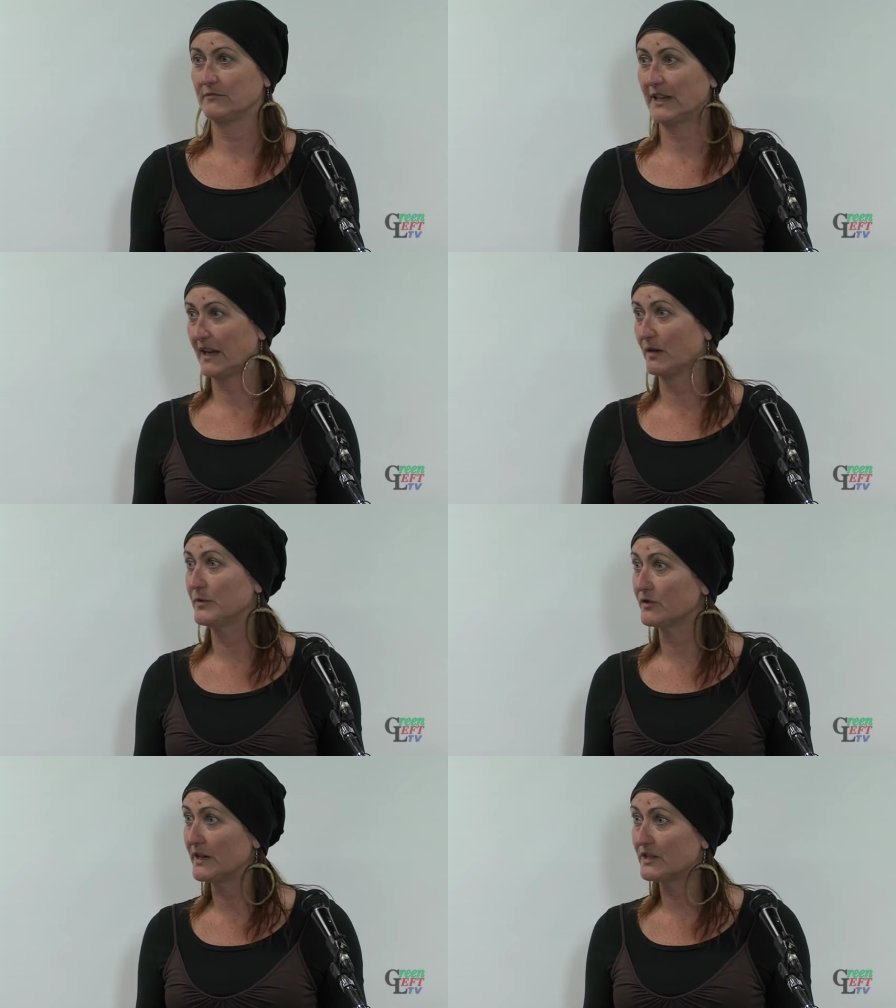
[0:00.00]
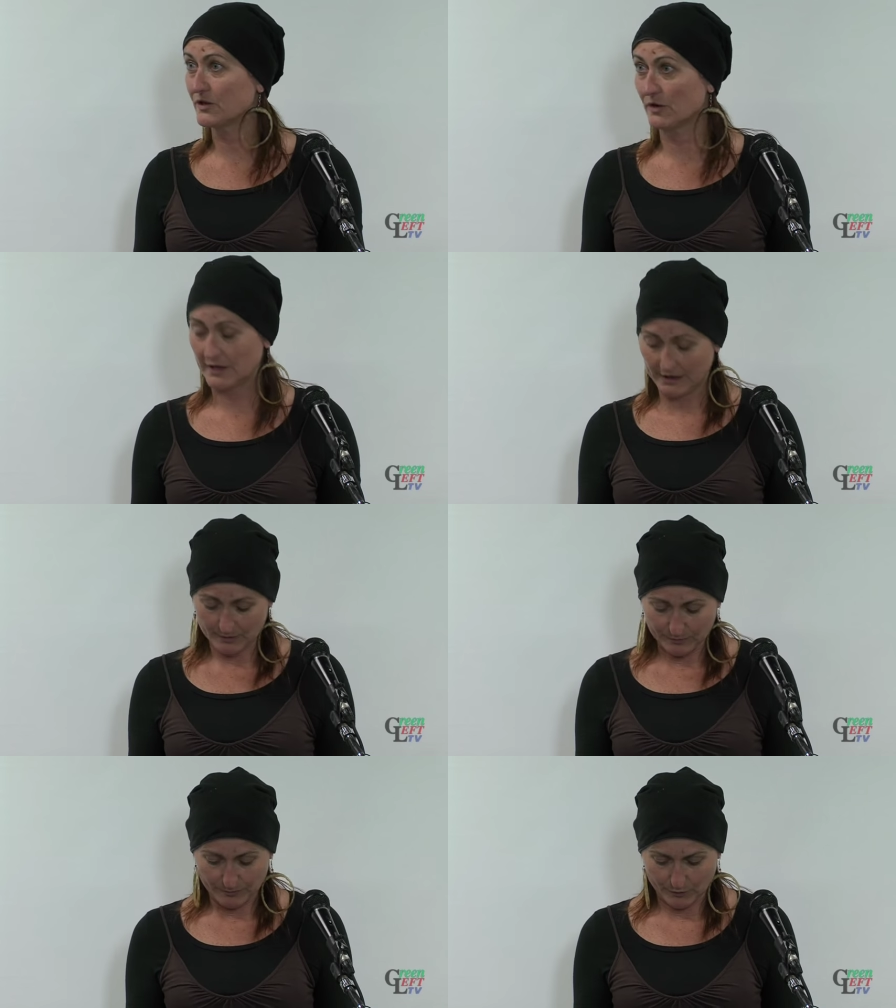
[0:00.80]
They can be rich or they
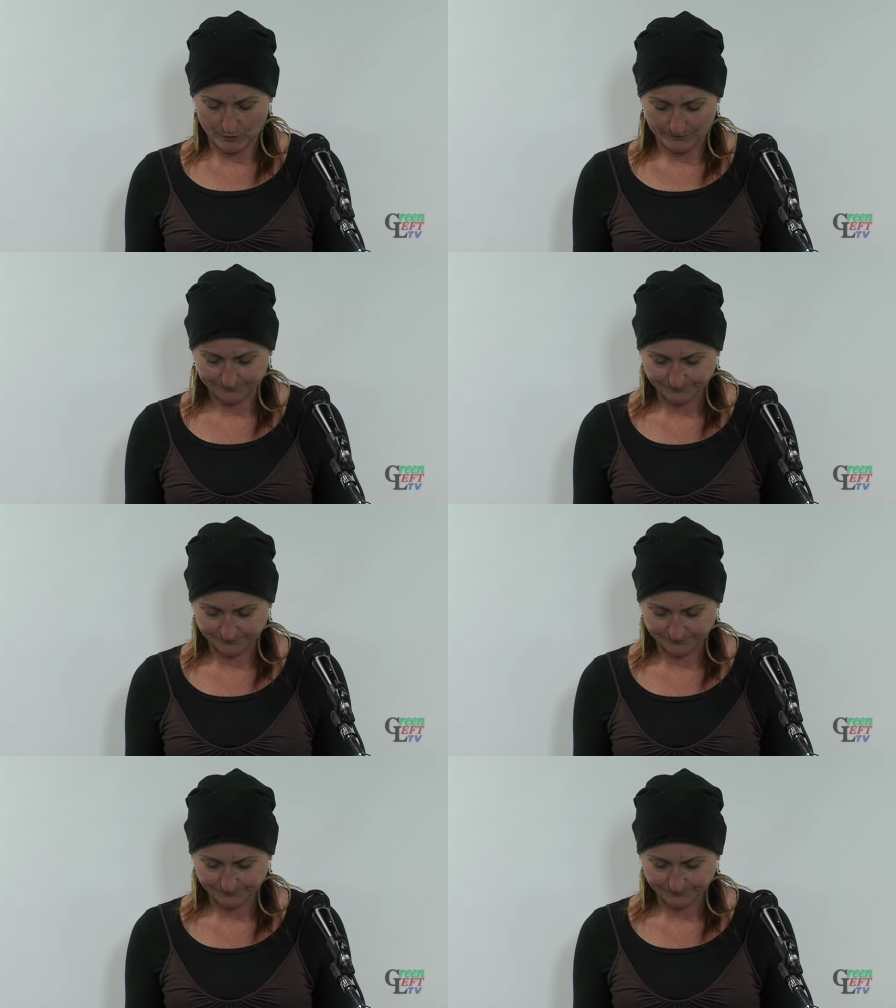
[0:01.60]
can be poor.